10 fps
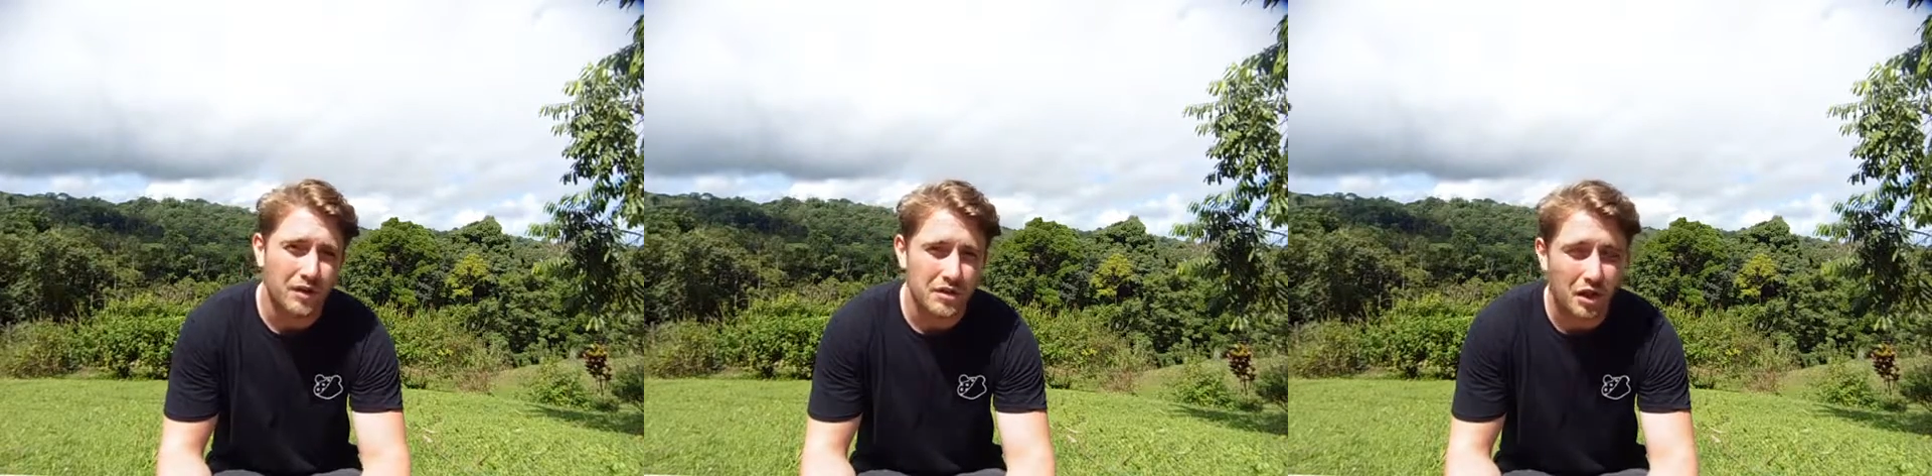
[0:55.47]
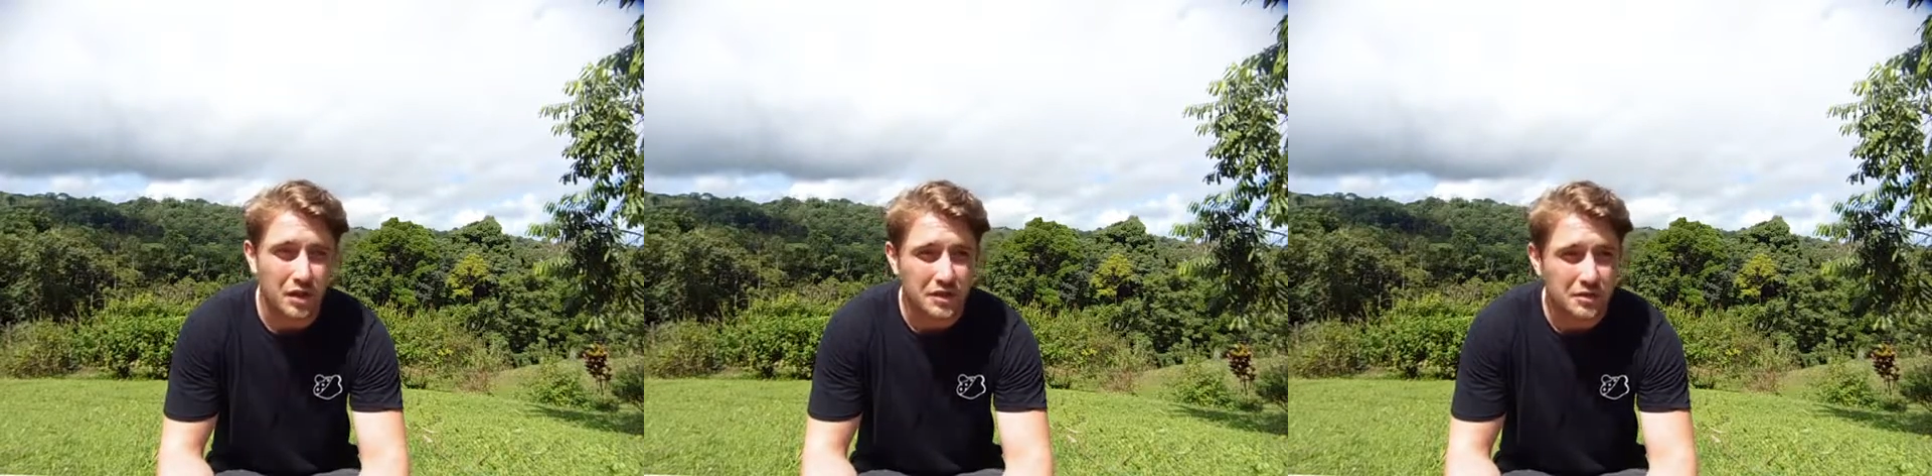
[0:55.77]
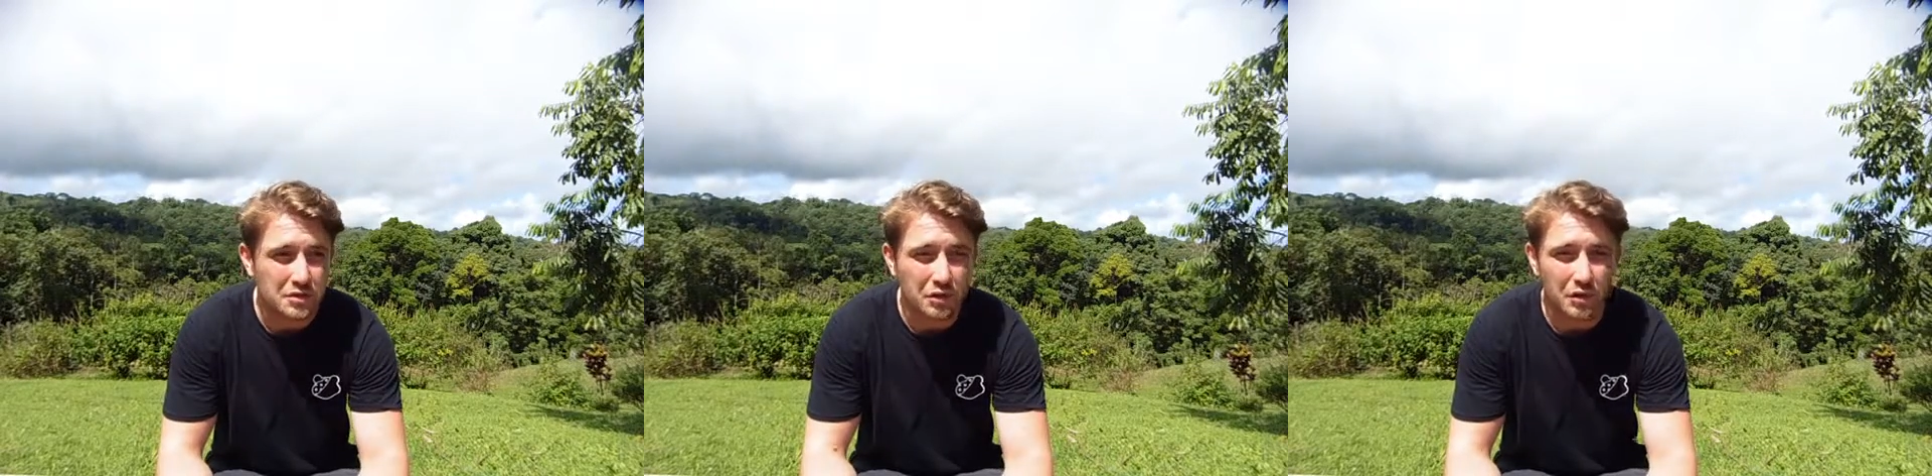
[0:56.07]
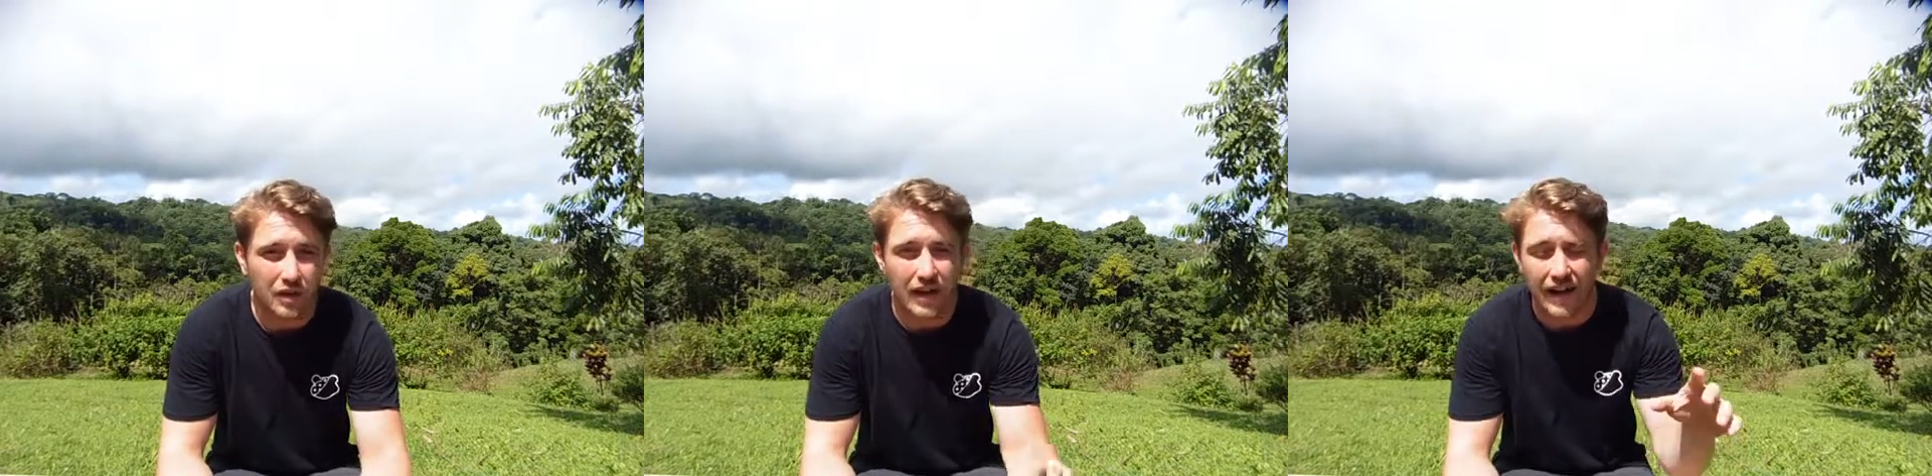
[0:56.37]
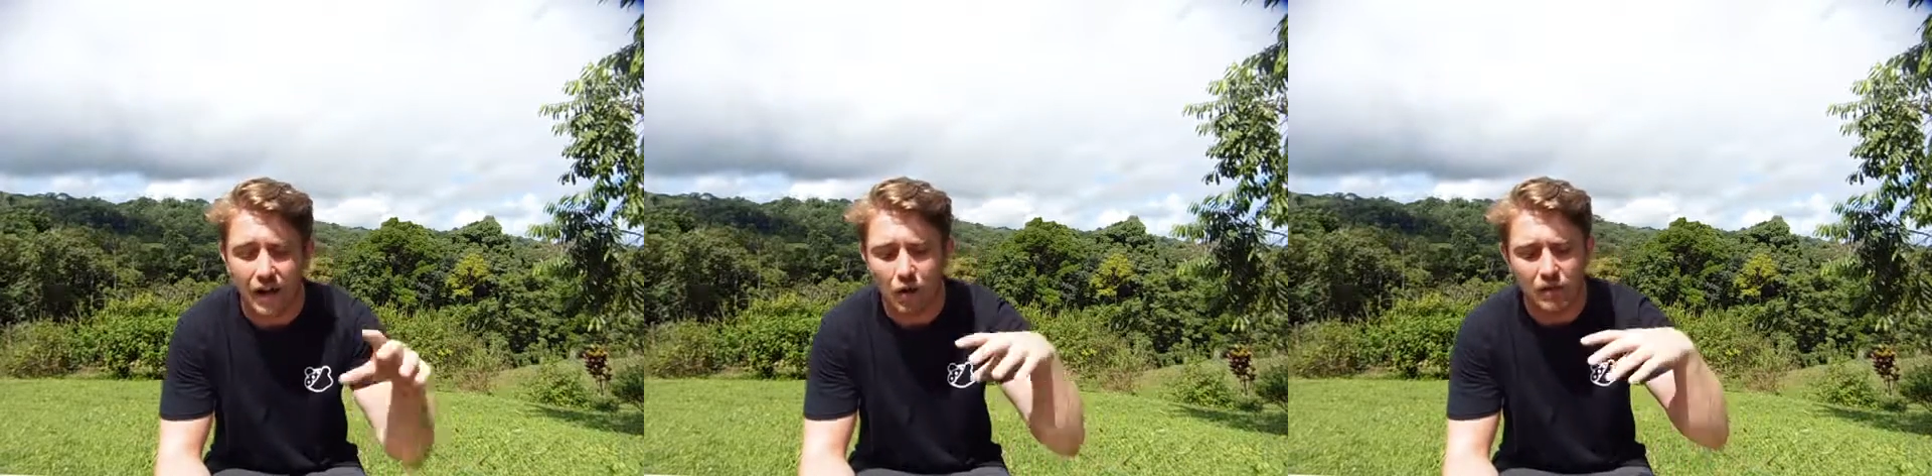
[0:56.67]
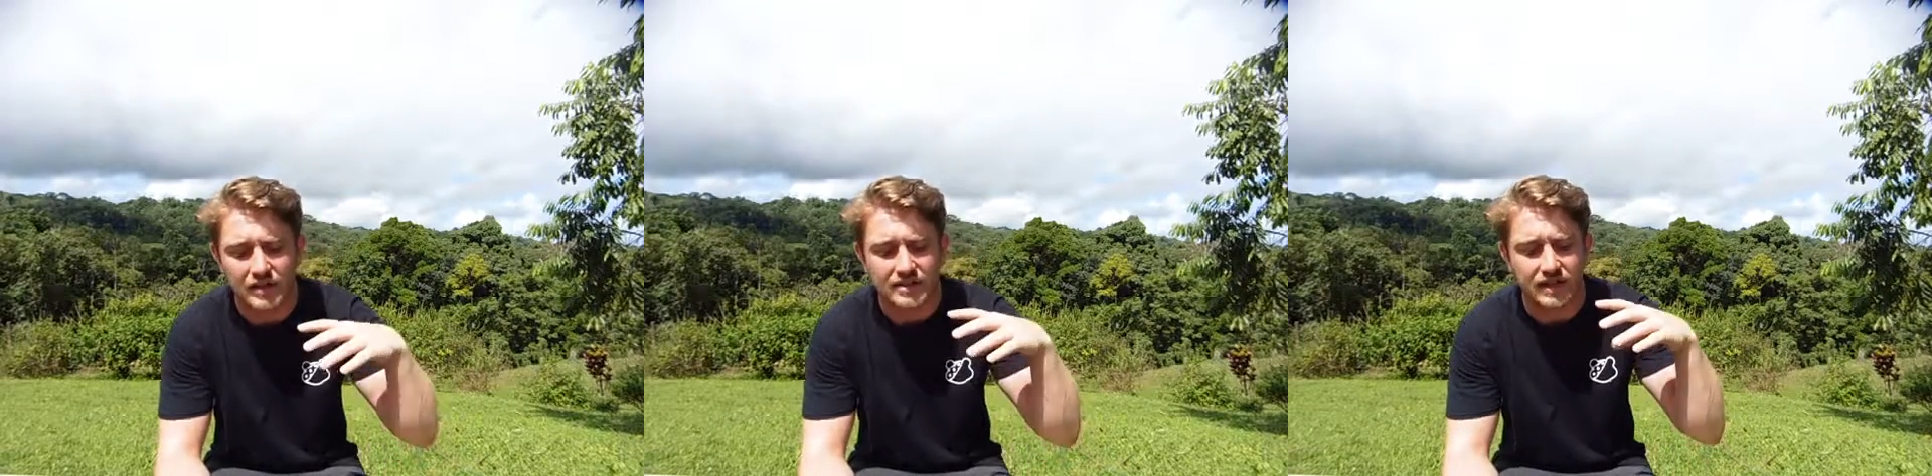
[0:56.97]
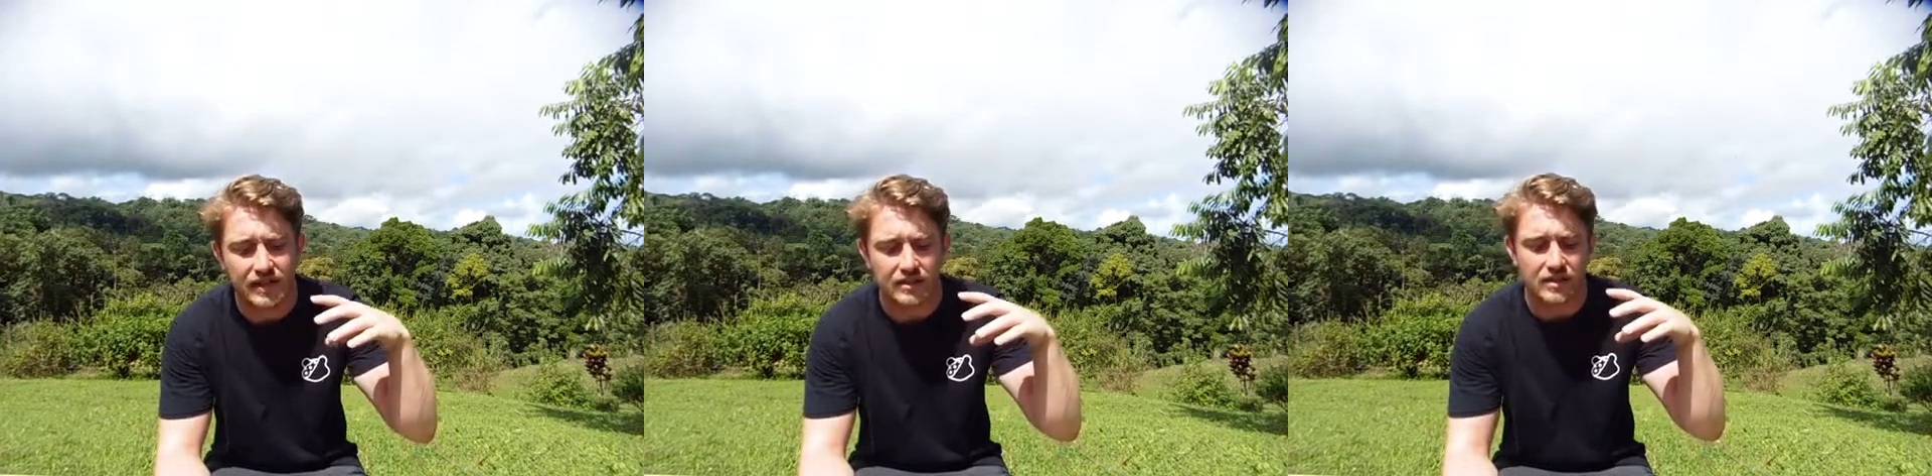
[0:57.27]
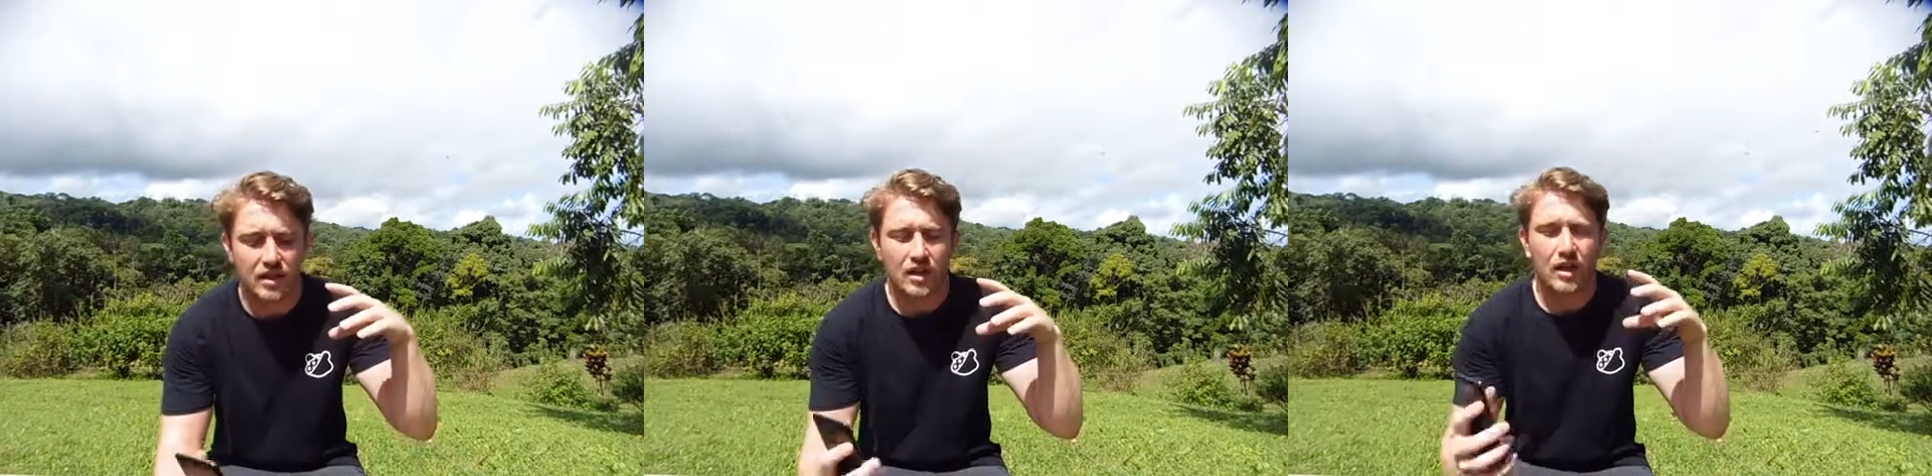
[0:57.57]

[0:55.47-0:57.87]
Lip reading: the charge controller, and how all these things